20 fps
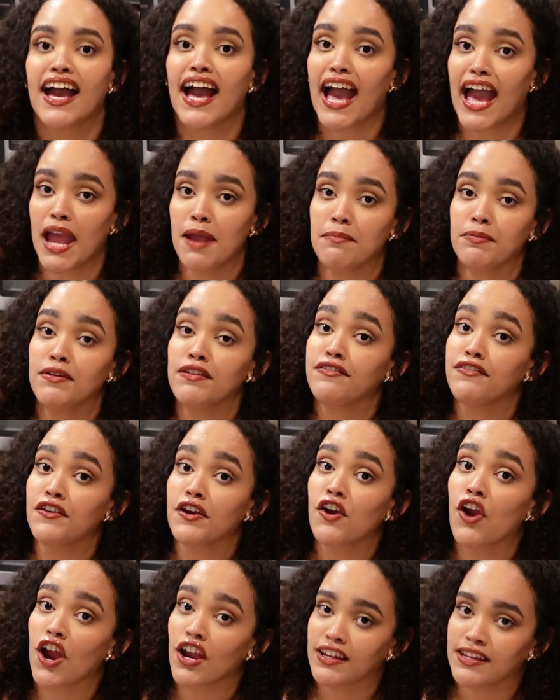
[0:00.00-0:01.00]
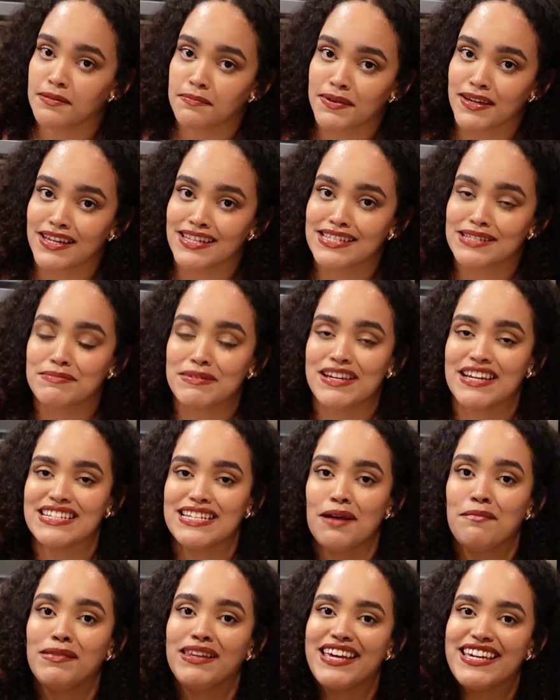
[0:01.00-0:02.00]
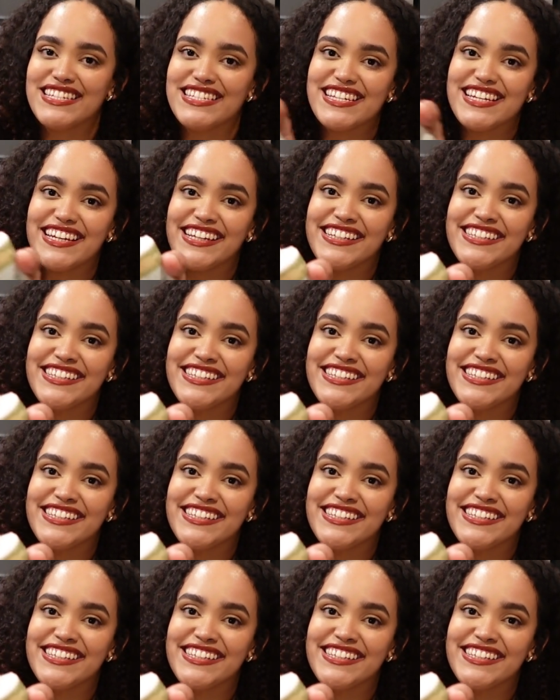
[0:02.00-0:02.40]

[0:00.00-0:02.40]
I prefer garlic paste because I'm lazy.